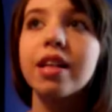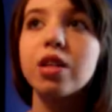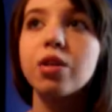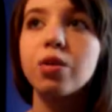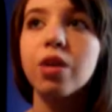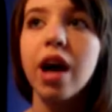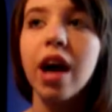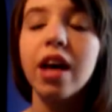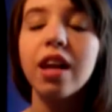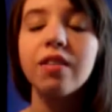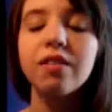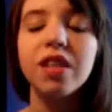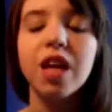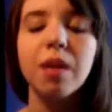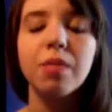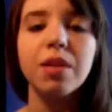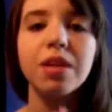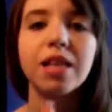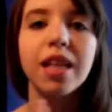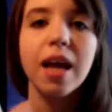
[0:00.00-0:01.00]
kind of set up
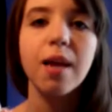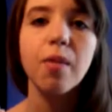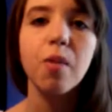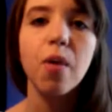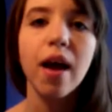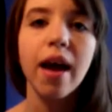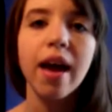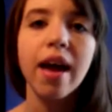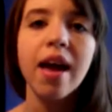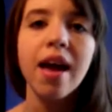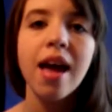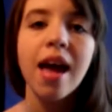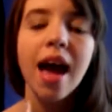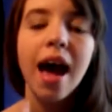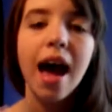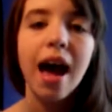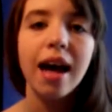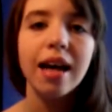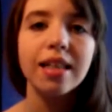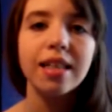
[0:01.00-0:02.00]
the same way
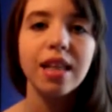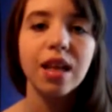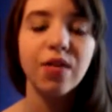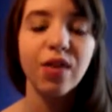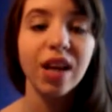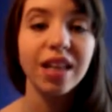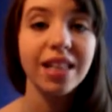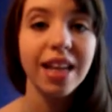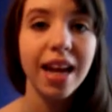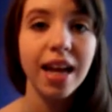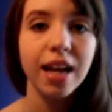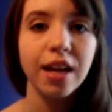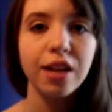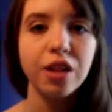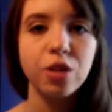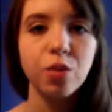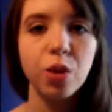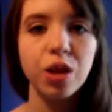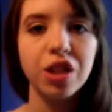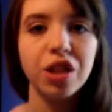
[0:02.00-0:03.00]
as If I Say
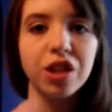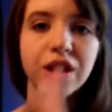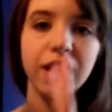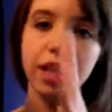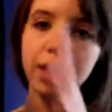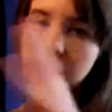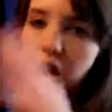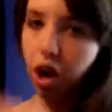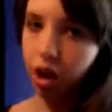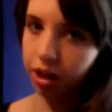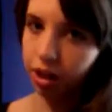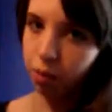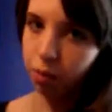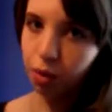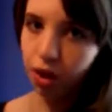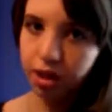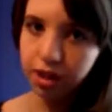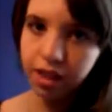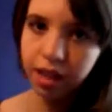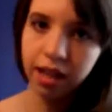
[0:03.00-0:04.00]
is, which they talk in the
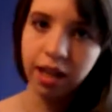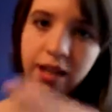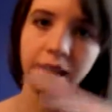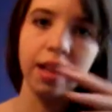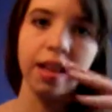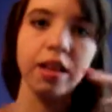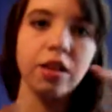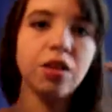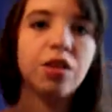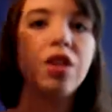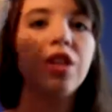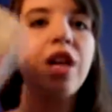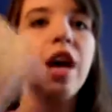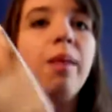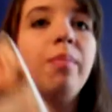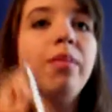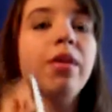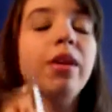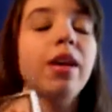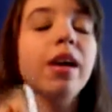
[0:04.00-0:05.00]
present, and then there's a
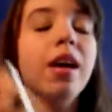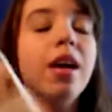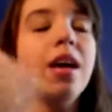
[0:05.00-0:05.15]
chapter